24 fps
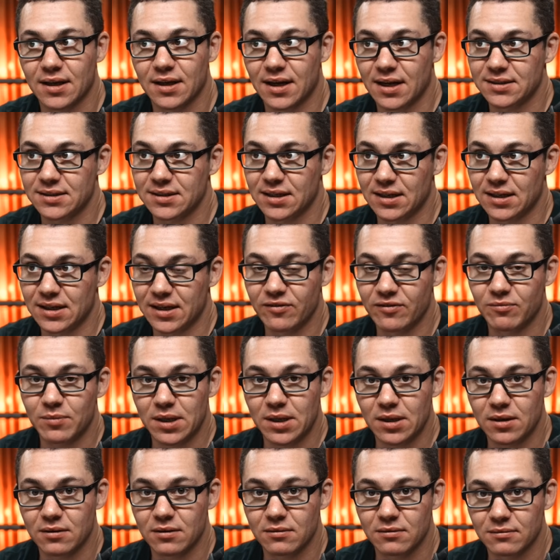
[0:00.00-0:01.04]
and I said, give
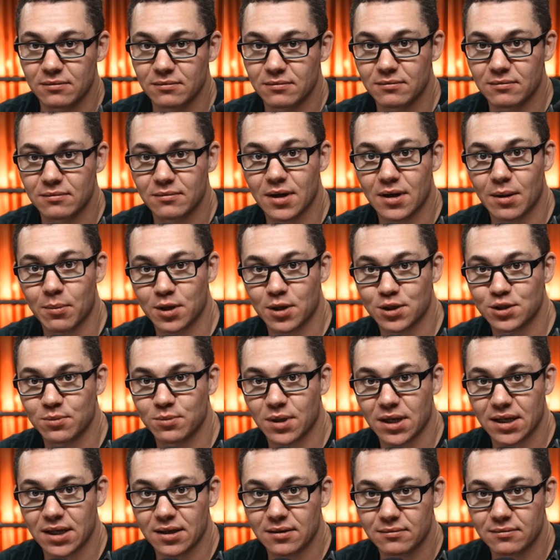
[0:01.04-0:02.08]
me a bunch of
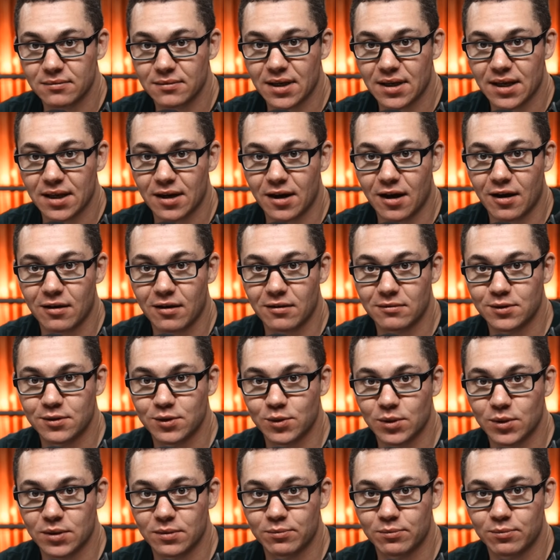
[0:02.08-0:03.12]
money, and I'll
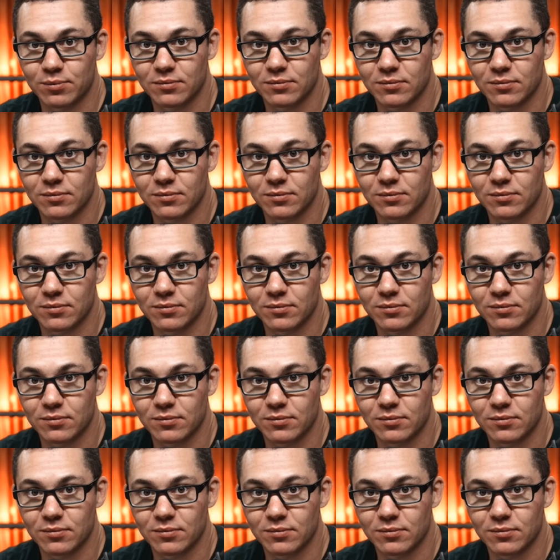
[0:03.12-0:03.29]
do a